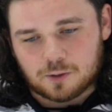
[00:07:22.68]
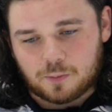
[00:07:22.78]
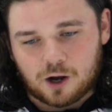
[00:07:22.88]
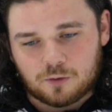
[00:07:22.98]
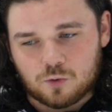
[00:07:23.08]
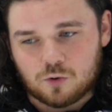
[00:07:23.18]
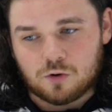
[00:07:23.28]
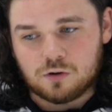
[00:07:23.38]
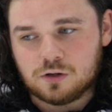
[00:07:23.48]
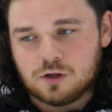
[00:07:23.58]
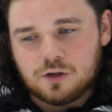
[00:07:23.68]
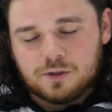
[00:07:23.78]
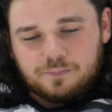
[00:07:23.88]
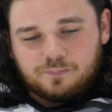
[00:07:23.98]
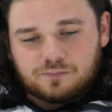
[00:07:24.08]
the puck more,
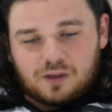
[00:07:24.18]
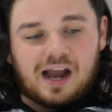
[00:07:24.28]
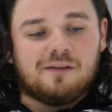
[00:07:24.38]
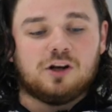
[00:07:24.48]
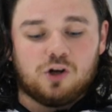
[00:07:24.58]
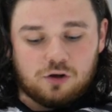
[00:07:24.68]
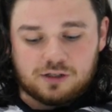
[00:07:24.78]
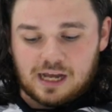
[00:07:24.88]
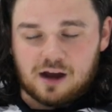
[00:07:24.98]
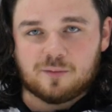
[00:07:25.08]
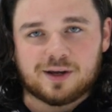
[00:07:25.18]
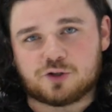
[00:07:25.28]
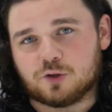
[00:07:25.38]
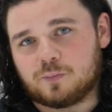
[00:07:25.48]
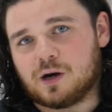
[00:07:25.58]
having to look down and make
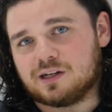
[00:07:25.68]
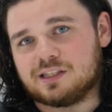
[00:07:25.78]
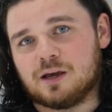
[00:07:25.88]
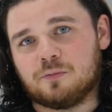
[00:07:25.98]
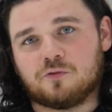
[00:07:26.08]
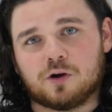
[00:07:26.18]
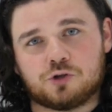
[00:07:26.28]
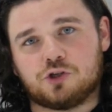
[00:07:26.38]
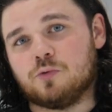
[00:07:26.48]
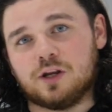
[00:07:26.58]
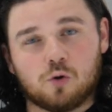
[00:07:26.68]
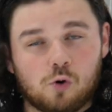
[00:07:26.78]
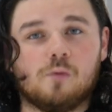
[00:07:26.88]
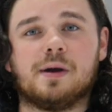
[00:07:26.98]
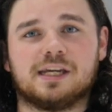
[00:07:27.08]
sure the puck's there before I'm shooting
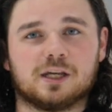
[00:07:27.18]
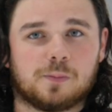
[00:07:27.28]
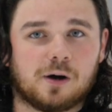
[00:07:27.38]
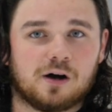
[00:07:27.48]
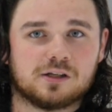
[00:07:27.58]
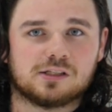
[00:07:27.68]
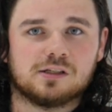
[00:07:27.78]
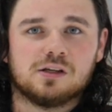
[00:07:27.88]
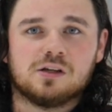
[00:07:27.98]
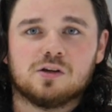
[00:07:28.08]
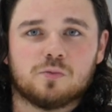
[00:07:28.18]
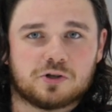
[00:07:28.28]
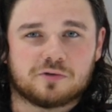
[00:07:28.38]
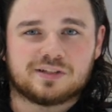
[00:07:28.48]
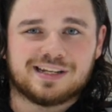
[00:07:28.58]
or making a pass,
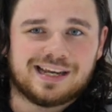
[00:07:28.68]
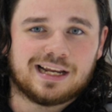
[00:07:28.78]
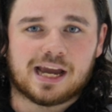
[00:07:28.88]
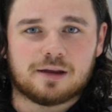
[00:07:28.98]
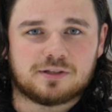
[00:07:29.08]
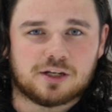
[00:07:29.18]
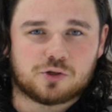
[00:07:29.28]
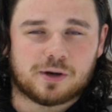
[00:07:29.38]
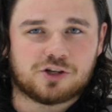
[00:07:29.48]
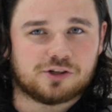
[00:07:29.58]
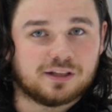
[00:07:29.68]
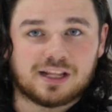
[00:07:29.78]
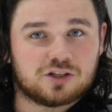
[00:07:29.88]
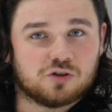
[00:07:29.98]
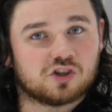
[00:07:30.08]
which obviously in a game situation,
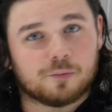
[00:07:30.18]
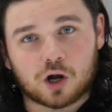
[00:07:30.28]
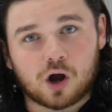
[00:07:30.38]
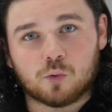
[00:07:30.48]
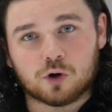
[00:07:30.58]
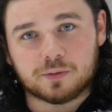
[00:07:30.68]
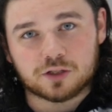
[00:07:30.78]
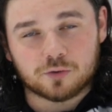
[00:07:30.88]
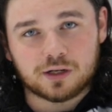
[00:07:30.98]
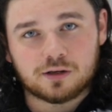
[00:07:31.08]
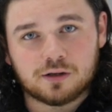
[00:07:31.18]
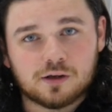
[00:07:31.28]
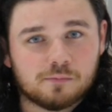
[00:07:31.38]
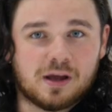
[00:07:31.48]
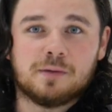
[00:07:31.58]
that's not something I want to be doing.
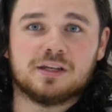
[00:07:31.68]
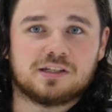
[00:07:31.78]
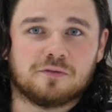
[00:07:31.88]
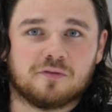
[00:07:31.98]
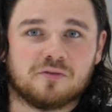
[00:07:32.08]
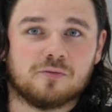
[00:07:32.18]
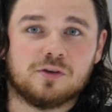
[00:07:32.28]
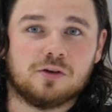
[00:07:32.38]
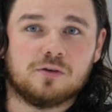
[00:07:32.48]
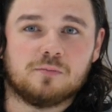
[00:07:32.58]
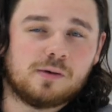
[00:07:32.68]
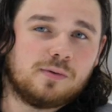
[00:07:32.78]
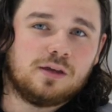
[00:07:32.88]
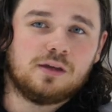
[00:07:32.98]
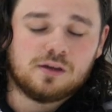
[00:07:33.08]
Maybe it's different from you,
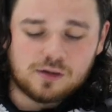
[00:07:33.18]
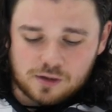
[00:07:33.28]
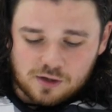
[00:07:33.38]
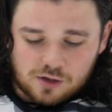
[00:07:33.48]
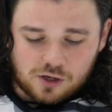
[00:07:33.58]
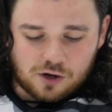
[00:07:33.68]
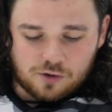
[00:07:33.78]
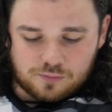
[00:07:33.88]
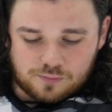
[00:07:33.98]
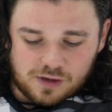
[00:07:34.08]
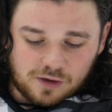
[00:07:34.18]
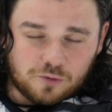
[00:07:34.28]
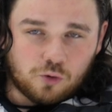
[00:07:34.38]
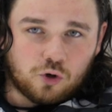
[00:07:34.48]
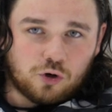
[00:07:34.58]
maybe, you know, if
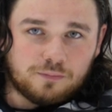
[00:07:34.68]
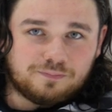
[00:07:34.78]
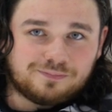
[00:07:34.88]
you're not